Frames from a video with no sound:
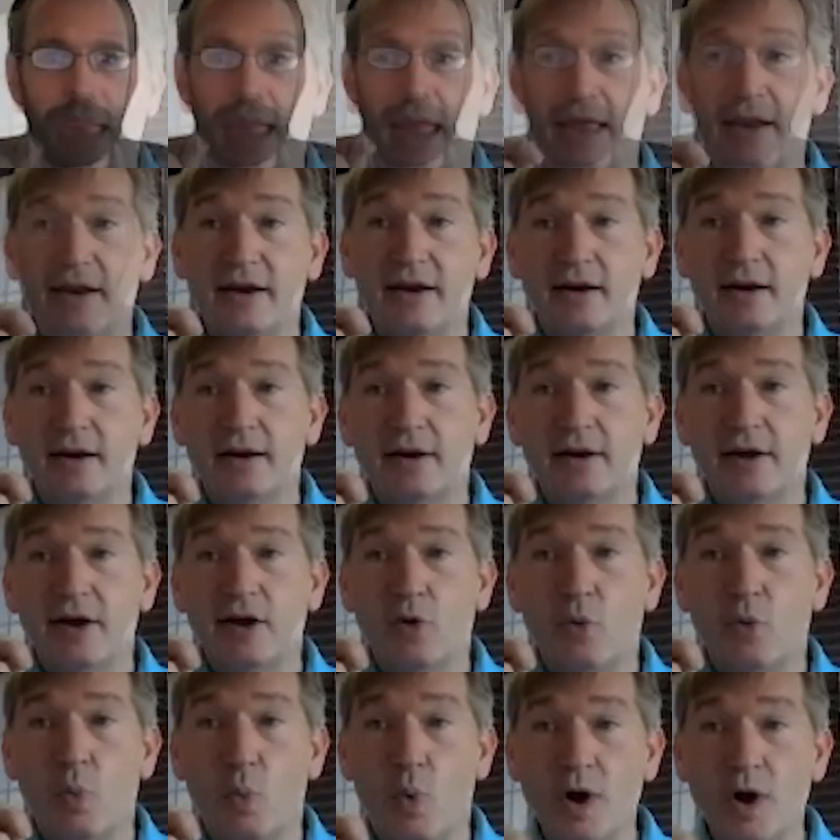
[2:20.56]
And
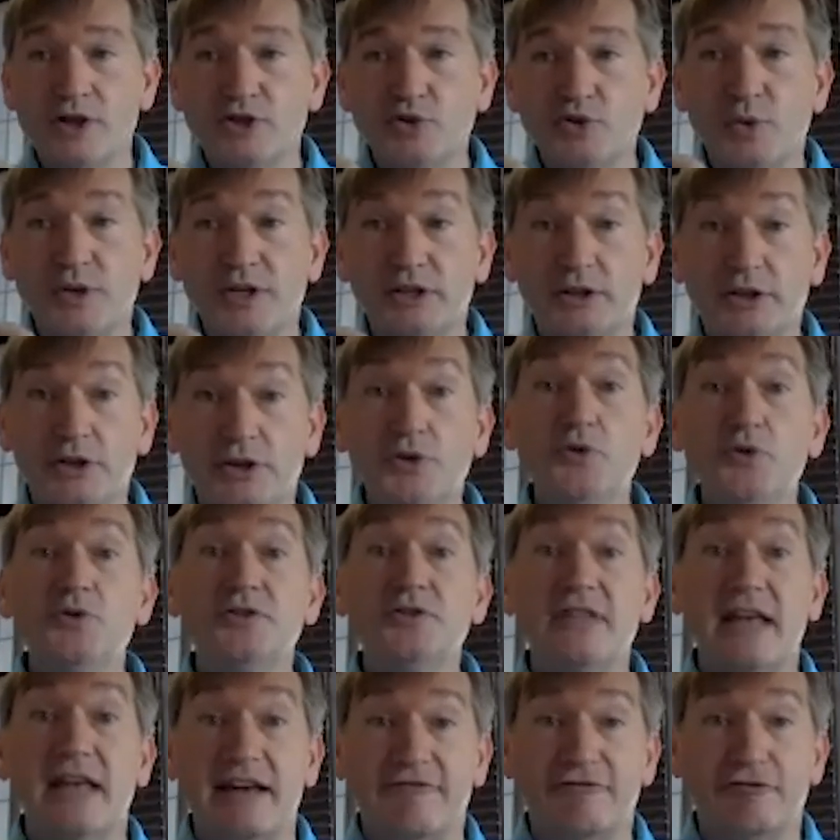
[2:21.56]
once we
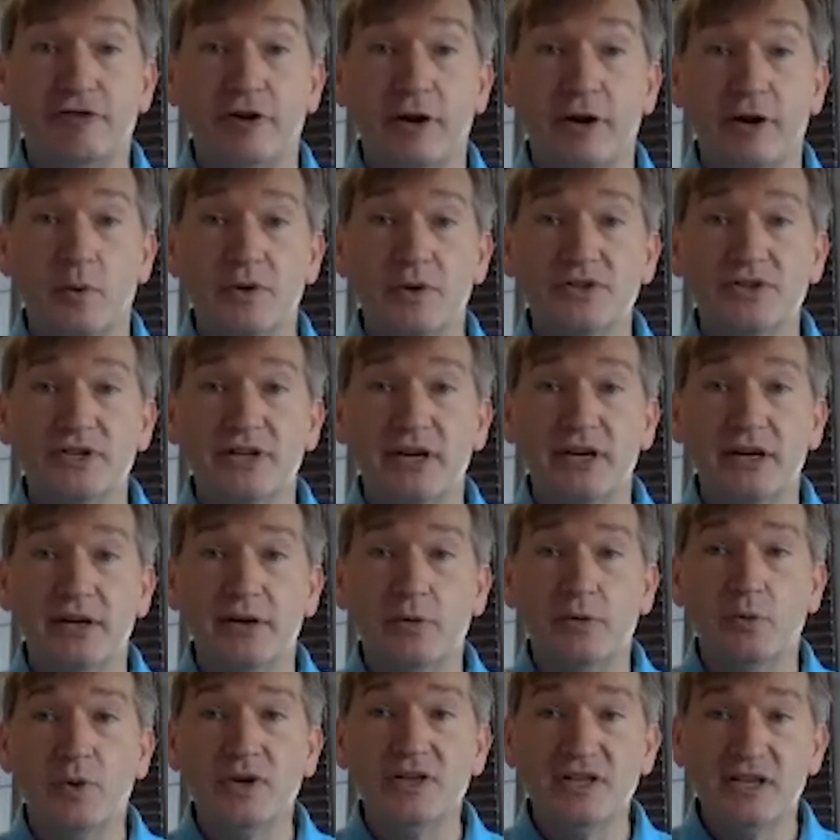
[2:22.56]
lose that frequency,
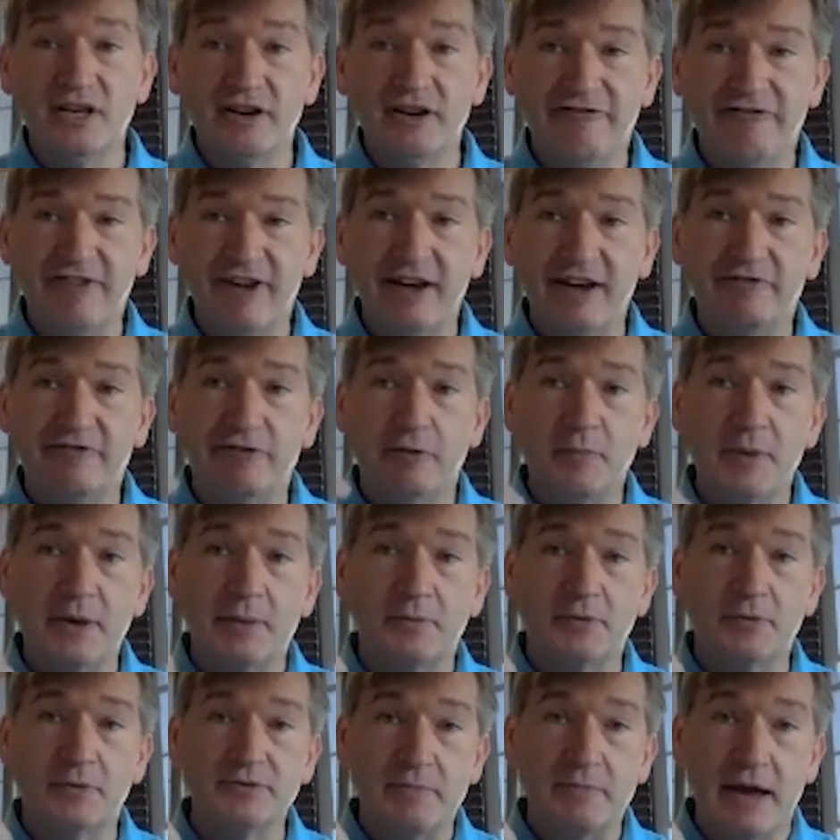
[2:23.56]
we tend to fade from
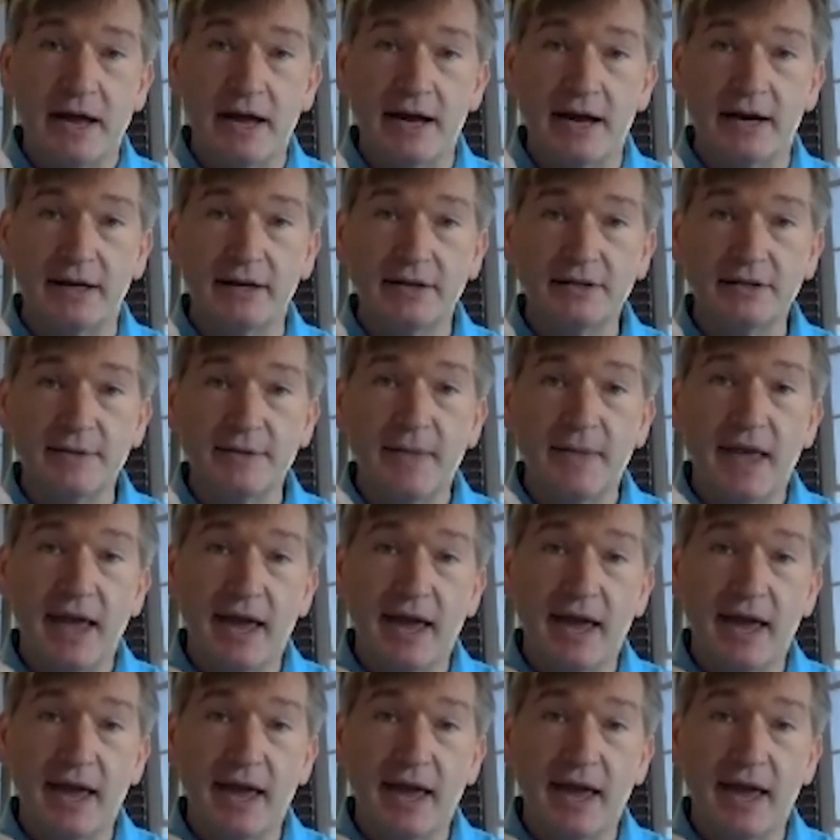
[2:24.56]
people's minds.